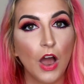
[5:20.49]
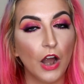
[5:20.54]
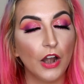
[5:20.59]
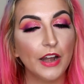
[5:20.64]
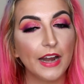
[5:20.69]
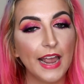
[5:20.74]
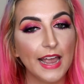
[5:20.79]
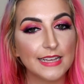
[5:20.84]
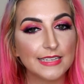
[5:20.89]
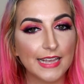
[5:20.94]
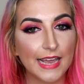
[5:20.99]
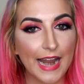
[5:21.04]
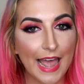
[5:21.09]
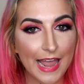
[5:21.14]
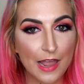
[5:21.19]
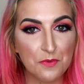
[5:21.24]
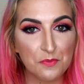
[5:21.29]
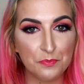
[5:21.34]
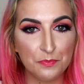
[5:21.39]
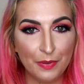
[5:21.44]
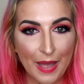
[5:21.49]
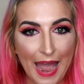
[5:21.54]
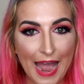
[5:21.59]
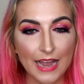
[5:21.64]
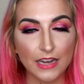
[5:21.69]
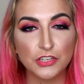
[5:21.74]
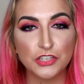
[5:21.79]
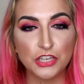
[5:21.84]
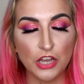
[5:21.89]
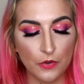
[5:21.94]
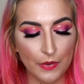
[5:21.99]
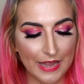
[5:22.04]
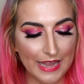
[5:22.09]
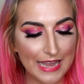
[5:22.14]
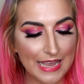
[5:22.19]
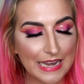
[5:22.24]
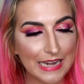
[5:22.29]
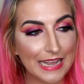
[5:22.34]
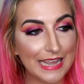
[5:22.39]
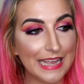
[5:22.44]
Alright guys, and I am back. So
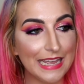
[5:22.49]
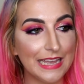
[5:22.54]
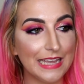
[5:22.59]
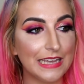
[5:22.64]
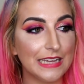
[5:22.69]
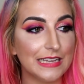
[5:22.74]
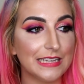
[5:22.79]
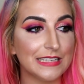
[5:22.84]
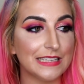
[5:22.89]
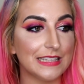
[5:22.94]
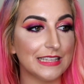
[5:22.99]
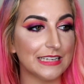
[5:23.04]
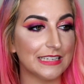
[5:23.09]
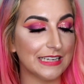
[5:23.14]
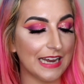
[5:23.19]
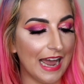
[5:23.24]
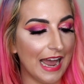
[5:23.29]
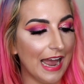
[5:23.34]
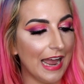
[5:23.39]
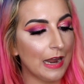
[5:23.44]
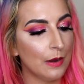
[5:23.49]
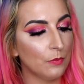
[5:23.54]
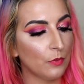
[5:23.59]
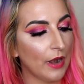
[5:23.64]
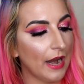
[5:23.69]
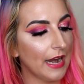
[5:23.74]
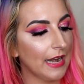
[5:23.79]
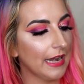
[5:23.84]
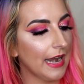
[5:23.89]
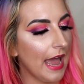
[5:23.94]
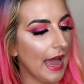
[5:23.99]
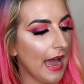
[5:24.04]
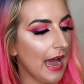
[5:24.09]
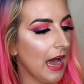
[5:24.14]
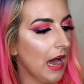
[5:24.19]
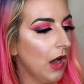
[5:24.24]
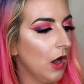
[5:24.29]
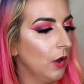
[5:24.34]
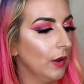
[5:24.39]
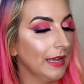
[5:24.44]
it is, the time right
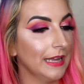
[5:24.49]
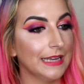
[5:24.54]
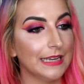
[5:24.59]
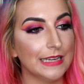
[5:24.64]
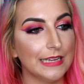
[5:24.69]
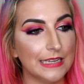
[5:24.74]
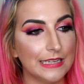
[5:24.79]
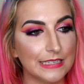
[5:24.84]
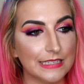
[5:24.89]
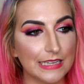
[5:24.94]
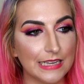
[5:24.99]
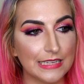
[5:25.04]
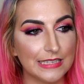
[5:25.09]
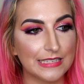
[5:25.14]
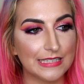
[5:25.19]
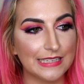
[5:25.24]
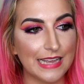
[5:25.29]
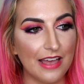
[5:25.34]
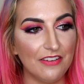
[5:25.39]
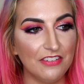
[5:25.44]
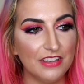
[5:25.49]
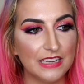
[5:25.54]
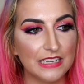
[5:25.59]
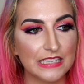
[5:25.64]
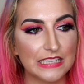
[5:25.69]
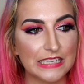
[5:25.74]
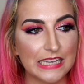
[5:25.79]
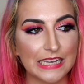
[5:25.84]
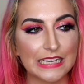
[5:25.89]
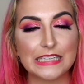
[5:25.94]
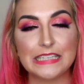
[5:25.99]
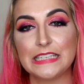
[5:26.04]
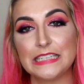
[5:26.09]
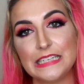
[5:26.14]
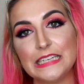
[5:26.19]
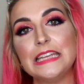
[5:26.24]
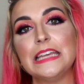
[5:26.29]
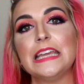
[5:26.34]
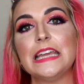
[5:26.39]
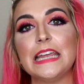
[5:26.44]
now is
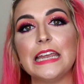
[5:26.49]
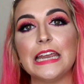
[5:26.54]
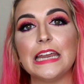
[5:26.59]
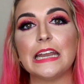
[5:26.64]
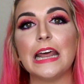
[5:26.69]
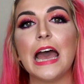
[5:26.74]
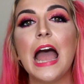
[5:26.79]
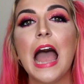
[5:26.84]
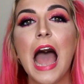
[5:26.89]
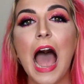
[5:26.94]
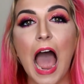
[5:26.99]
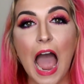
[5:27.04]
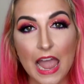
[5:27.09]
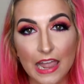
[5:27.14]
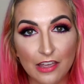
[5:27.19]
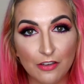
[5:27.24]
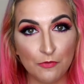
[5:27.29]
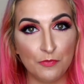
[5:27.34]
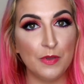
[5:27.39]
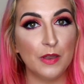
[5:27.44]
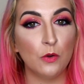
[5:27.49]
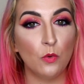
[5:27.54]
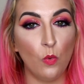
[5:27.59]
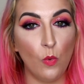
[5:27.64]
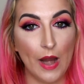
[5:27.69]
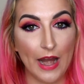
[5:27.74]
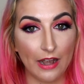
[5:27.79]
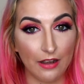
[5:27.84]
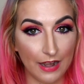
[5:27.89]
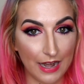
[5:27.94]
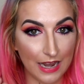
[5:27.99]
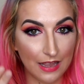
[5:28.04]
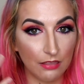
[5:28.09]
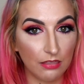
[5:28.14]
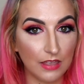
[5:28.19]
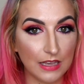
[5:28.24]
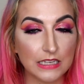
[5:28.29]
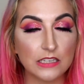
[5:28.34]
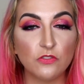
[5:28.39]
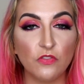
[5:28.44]
7:16. I have been wearing
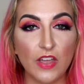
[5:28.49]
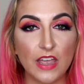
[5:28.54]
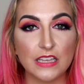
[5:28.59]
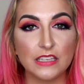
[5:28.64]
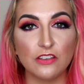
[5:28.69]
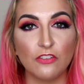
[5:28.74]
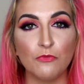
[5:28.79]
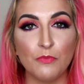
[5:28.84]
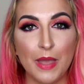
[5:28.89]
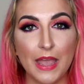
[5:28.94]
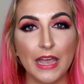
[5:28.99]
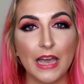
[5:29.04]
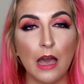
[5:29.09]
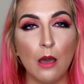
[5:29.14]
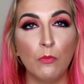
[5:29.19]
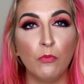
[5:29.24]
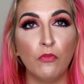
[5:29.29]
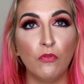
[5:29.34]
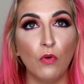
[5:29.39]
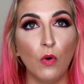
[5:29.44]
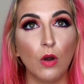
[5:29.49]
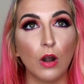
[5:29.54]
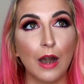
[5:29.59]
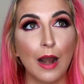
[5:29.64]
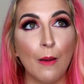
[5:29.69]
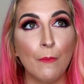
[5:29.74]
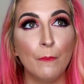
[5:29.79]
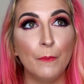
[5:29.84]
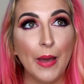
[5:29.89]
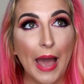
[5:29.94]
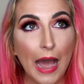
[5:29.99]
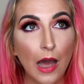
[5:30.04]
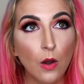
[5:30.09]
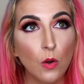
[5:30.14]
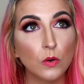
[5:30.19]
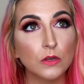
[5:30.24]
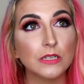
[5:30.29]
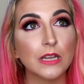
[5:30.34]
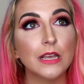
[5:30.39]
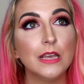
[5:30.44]
this face of makeup for
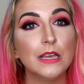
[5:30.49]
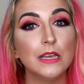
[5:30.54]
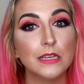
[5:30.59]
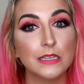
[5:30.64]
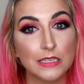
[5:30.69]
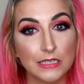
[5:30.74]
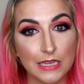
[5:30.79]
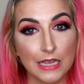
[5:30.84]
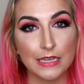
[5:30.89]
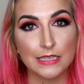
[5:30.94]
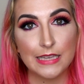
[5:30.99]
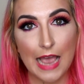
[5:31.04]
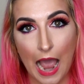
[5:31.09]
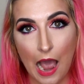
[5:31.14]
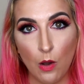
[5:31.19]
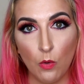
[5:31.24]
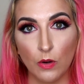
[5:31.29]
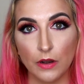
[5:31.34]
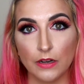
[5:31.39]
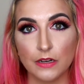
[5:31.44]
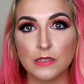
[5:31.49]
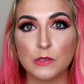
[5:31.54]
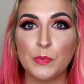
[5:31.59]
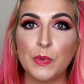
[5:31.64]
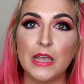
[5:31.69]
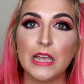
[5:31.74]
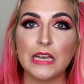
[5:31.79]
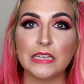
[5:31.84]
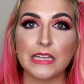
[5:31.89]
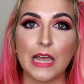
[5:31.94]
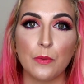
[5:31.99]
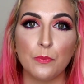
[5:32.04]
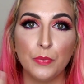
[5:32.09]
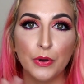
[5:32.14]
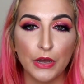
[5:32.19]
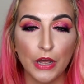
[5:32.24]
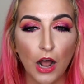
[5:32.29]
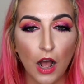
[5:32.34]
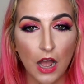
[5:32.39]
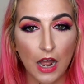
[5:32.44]
about 6 hours because I
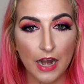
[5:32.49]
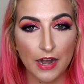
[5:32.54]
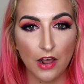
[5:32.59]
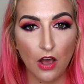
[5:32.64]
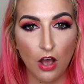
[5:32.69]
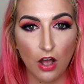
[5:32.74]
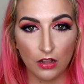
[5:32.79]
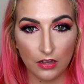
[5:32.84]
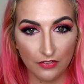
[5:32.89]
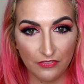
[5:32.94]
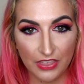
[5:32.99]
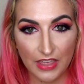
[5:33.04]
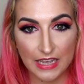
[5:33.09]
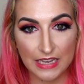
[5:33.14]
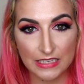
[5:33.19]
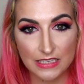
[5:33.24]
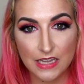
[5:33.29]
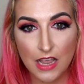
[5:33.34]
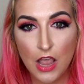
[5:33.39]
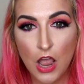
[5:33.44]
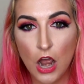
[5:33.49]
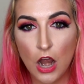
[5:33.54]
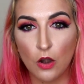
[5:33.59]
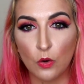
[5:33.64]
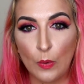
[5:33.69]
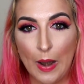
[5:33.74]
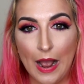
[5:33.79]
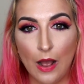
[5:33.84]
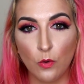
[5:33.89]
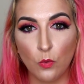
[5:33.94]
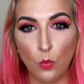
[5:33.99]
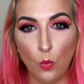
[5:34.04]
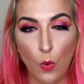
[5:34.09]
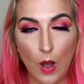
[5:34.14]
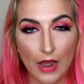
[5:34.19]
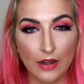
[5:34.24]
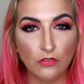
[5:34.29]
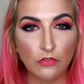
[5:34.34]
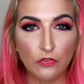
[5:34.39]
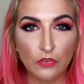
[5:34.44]
put on all of this around
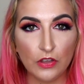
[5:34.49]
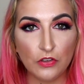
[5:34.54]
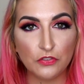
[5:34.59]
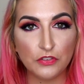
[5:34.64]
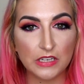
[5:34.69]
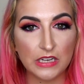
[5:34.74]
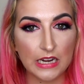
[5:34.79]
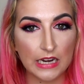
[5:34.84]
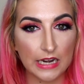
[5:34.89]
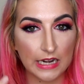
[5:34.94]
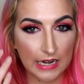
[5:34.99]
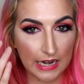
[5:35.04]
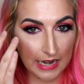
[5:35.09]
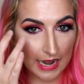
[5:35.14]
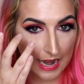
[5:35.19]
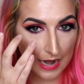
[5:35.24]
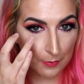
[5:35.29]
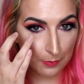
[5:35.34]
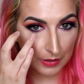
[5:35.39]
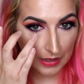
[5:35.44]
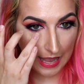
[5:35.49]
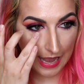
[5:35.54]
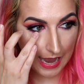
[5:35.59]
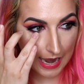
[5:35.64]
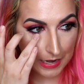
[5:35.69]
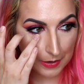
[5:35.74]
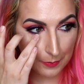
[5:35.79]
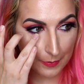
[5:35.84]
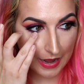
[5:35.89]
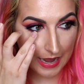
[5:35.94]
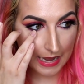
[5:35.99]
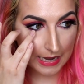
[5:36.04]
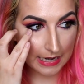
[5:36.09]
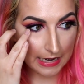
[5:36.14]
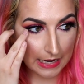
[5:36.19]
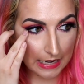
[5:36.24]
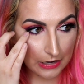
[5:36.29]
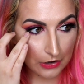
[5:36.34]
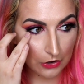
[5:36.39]
1:15 and I applied my